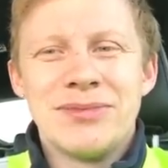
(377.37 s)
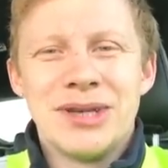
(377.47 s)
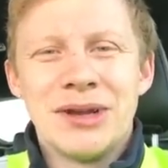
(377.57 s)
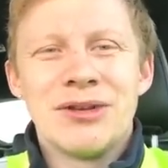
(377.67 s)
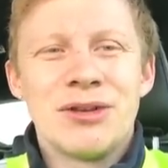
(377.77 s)

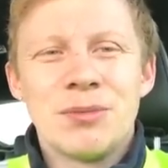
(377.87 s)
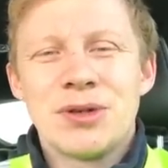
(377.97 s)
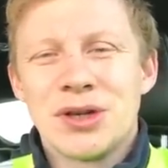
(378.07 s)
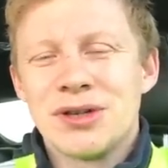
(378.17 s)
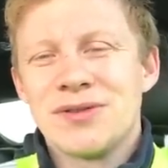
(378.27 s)
the
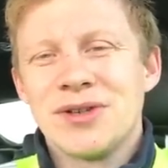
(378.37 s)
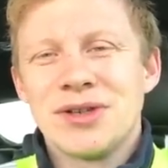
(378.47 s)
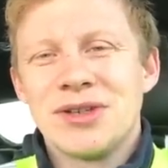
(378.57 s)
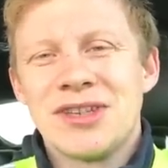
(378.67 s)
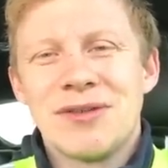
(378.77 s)
supercharged
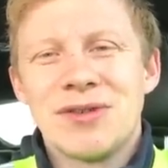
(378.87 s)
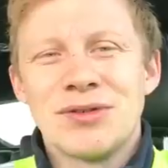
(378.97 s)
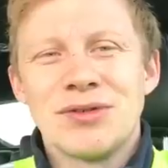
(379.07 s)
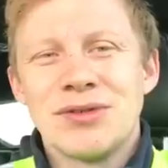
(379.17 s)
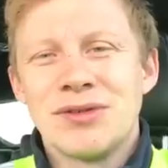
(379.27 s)
version,
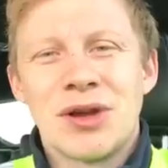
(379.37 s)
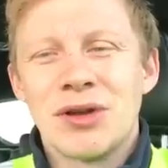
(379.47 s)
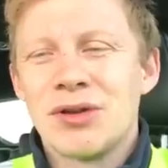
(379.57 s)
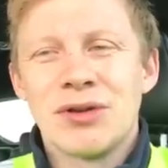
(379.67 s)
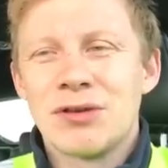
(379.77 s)
700 and
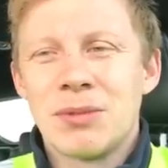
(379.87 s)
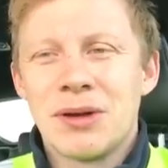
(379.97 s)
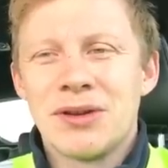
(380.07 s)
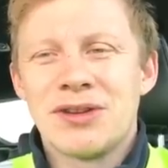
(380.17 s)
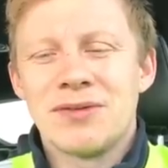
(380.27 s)
odd
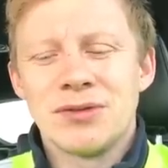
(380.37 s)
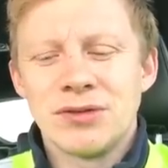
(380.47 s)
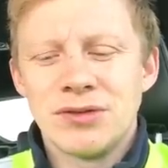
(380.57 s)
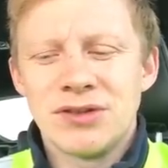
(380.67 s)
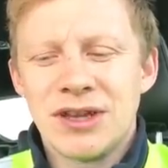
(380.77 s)
horsepower,
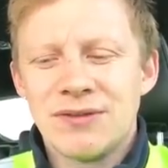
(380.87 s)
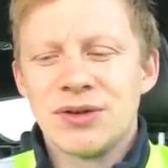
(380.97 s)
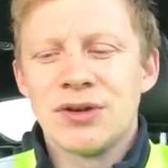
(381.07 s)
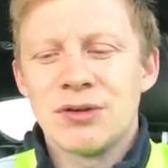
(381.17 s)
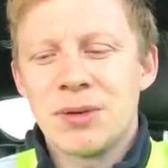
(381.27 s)
707
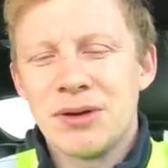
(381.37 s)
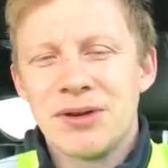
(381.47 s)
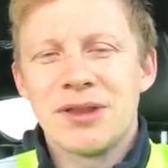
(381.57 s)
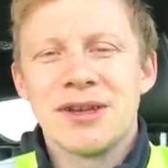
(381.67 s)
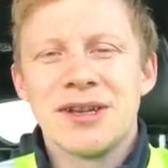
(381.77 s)
horsepower
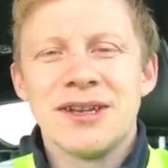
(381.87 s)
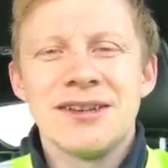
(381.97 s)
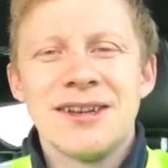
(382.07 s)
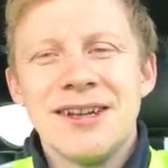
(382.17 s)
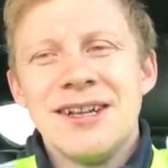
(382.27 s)
I think it
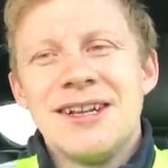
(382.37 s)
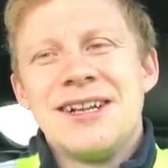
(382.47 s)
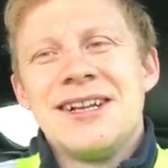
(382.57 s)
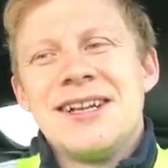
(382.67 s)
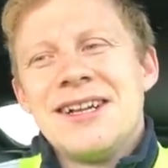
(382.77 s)
is.
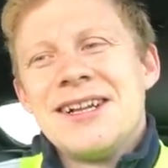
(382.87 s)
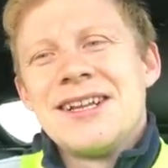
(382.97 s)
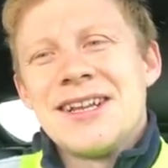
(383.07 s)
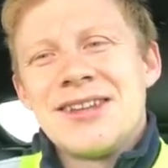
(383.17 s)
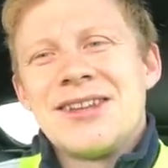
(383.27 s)

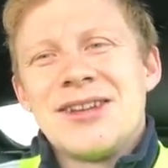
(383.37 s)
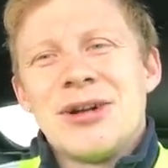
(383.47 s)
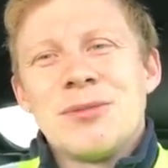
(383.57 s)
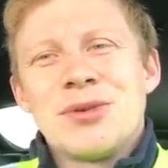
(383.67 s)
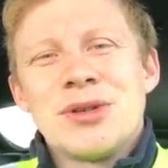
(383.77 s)
That's an
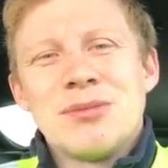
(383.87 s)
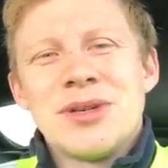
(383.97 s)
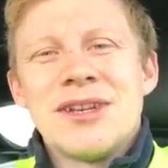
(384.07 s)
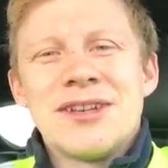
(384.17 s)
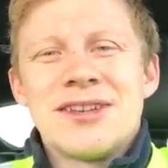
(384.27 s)
option,
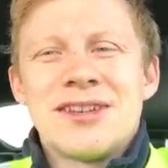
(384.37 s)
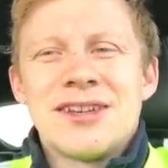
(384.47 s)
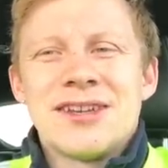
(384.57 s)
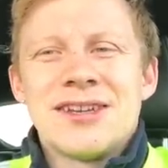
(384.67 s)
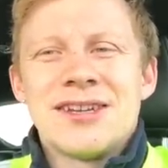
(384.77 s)
but it's
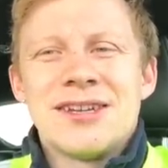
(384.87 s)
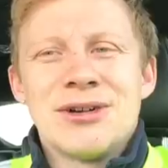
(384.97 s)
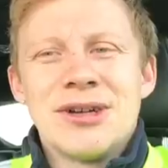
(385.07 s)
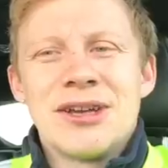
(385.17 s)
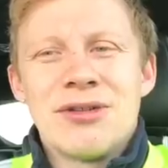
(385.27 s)

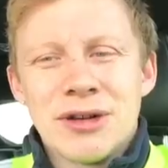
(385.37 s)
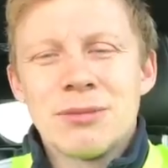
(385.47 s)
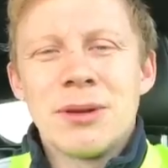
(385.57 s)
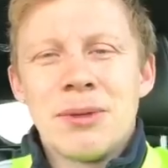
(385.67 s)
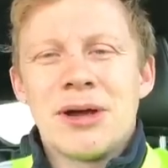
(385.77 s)

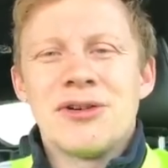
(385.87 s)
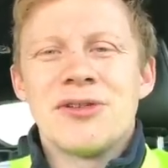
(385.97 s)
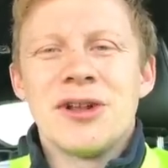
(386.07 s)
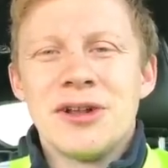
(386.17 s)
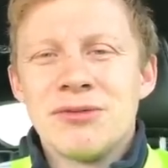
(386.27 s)
incredibly
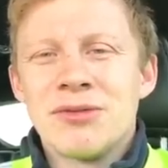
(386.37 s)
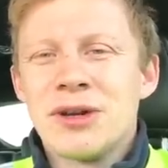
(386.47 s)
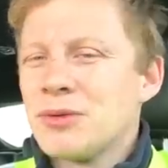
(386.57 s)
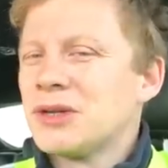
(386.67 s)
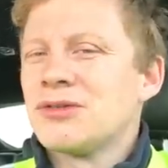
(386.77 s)
powerful and
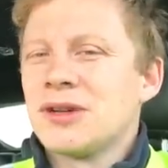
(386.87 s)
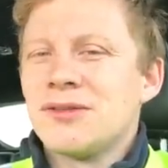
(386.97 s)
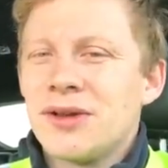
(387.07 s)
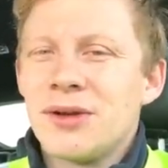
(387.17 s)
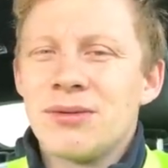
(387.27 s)
rear wheel
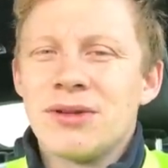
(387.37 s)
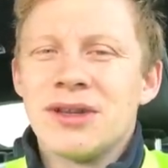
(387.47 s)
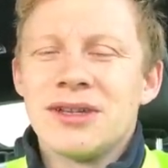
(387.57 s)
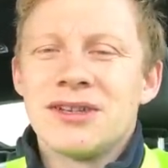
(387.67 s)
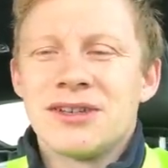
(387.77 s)
drive
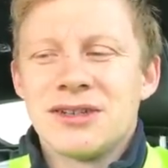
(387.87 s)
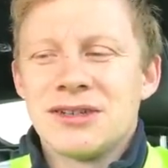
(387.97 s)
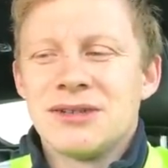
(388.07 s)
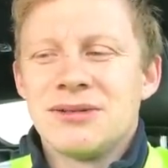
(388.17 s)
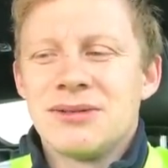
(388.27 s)
only,
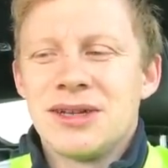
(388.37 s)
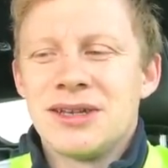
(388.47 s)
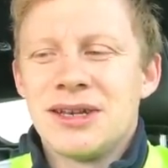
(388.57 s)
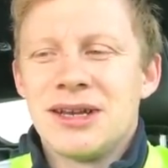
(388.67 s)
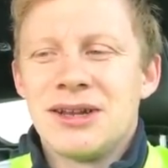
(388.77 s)
so I
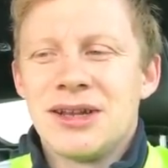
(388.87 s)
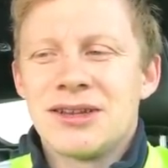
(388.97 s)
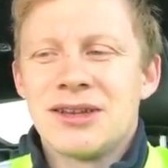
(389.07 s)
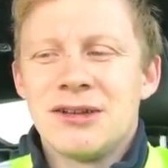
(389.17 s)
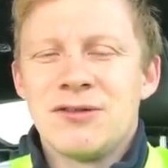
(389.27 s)
don't know how
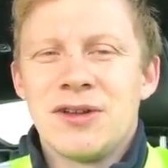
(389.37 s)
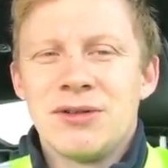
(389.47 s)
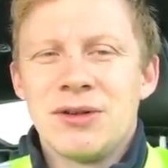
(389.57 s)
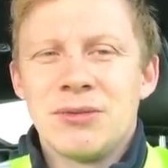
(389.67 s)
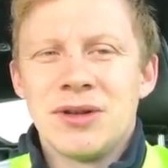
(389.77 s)
that's going to
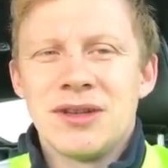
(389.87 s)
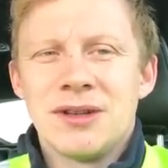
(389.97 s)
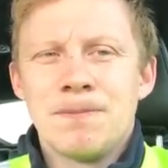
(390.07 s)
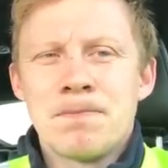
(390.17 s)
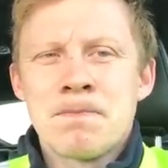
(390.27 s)
fare in the winter.